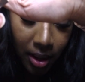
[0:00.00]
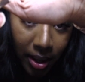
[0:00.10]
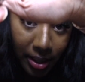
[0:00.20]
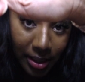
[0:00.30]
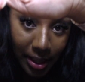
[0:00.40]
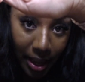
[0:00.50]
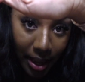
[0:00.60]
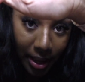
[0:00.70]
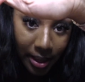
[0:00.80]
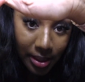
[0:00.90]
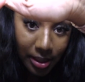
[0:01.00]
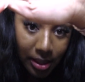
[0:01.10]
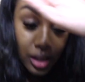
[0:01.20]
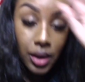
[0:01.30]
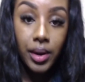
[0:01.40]
It's nice.
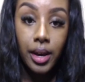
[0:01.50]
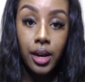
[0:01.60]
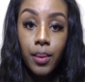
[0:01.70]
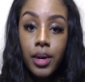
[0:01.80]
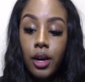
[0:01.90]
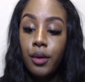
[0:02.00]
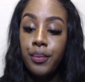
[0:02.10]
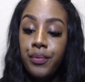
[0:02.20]
Okay, here we go.